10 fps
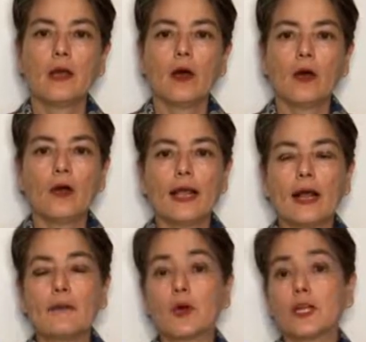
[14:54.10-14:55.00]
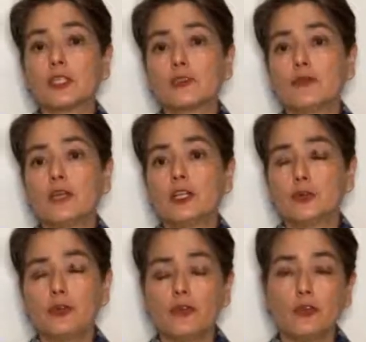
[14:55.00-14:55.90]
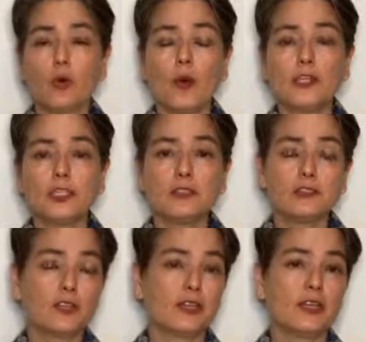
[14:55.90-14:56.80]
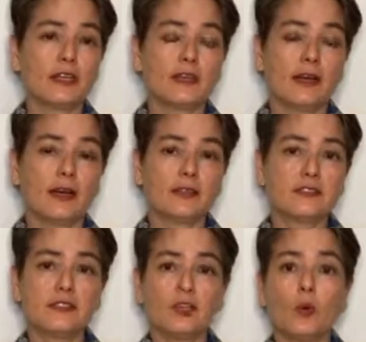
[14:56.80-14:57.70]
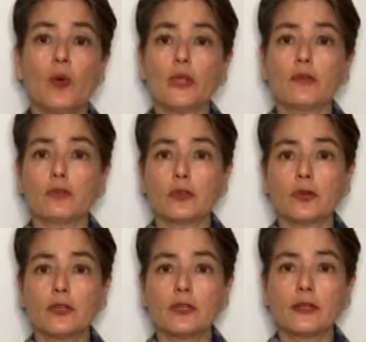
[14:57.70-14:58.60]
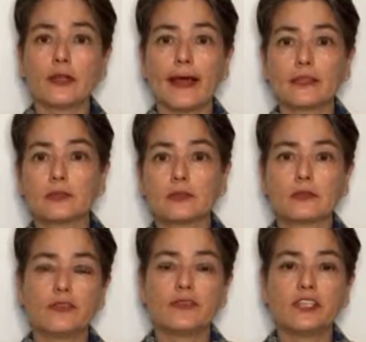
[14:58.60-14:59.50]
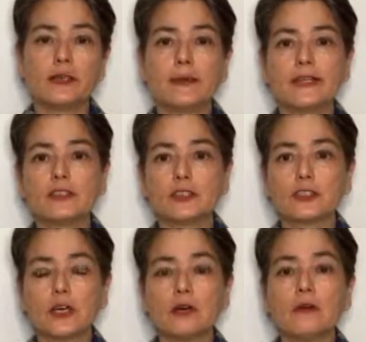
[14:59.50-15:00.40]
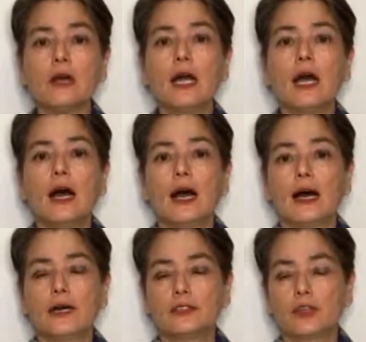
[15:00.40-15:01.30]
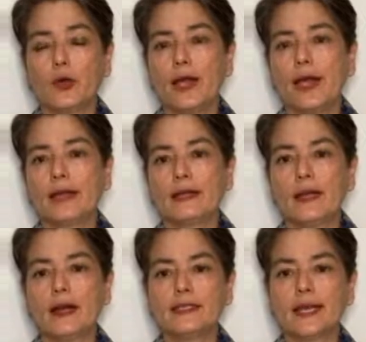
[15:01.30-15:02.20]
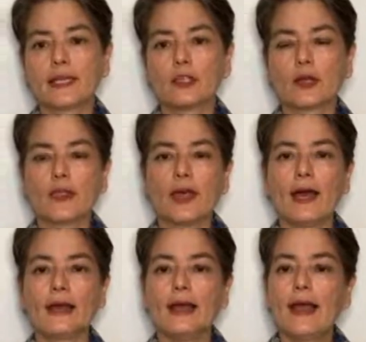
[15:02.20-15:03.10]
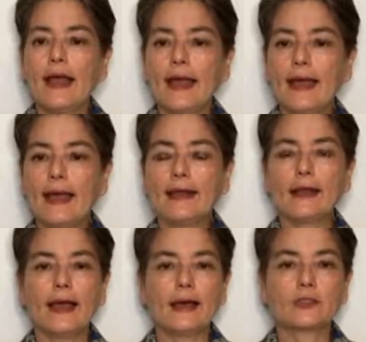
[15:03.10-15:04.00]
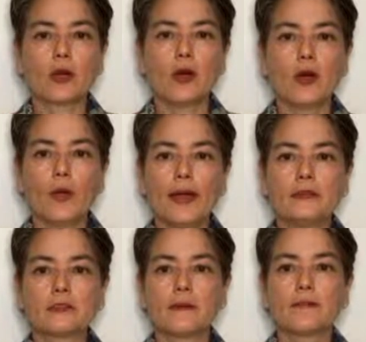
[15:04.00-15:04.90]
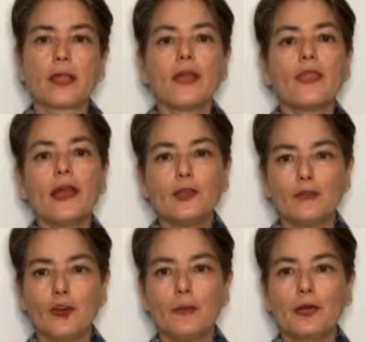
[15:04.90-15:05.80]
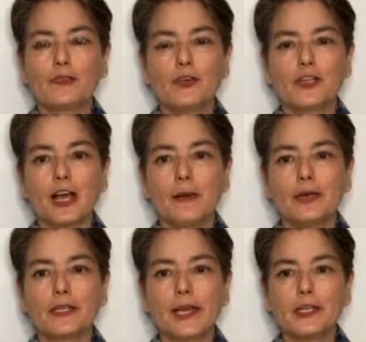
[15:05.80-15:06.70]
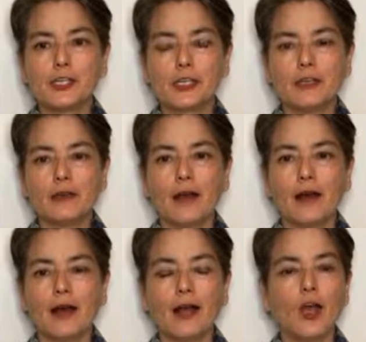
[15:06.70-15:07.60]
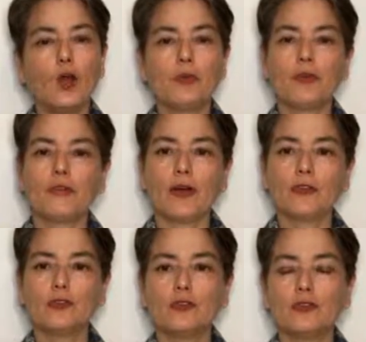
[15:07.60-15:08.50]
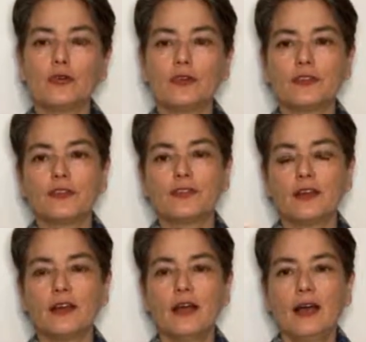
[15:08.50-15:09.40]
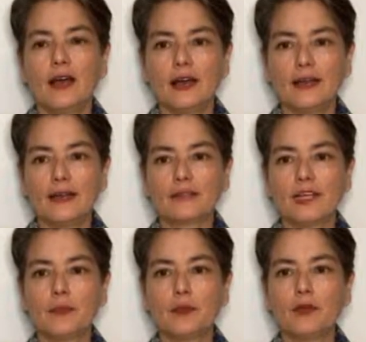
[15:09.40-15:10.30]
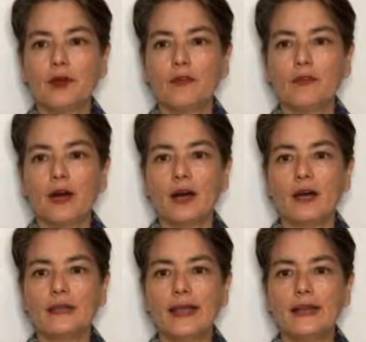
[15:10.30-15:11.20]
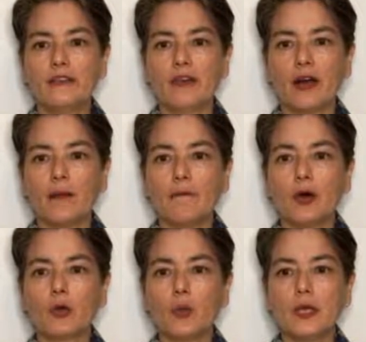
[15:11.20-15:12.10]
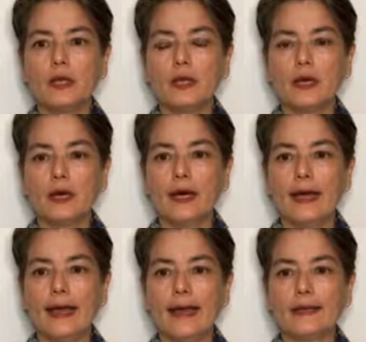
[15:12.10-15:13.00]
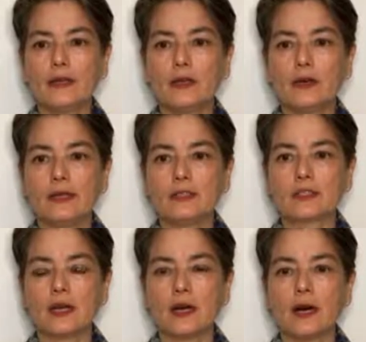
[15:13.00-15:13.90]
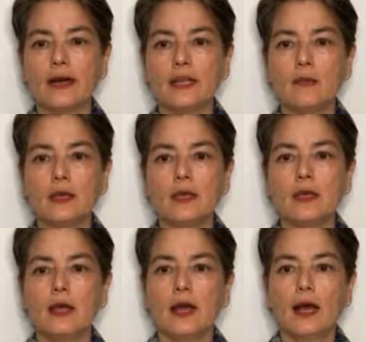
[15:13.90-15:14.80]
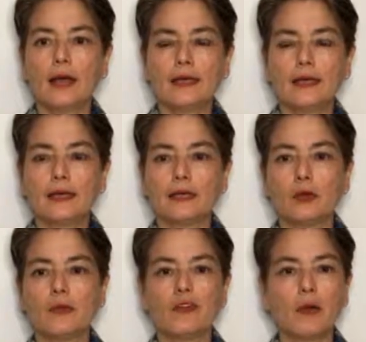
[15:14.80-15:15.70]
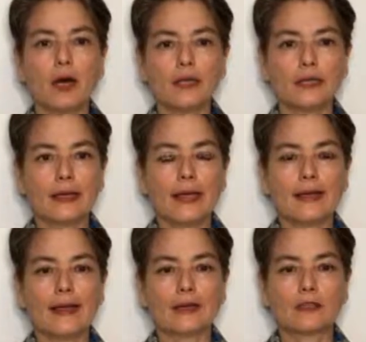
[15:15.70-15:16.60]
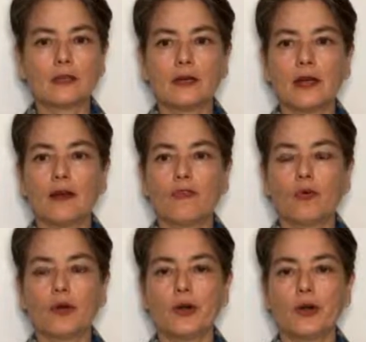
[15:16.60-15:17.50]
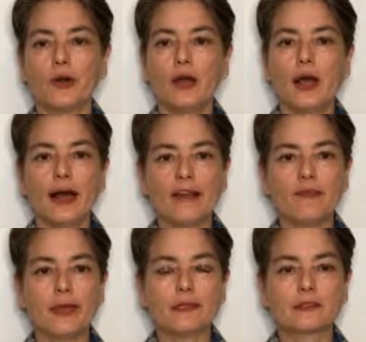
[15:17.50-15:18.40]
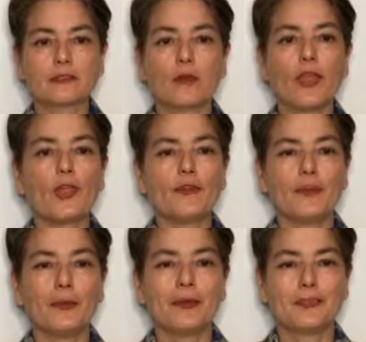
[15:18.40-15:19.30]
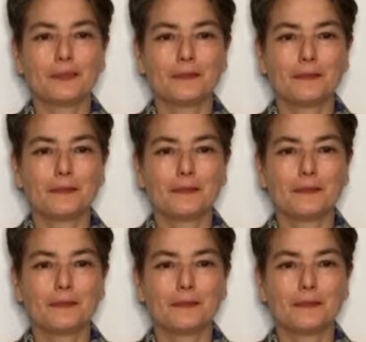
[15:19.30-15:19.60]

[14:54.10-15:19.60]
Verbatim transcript: All right, I'm going to just finish with a few questions so you can see what you've learned in the last 15 minutes or so. So ahead and take a look at that. And as always, thank you very much for your time and attention. I hope you have found this useful. This is an example of native milkweed, and here is a honeybee getting a little bit of pollen and nectar for her hive mates. So thank you very much.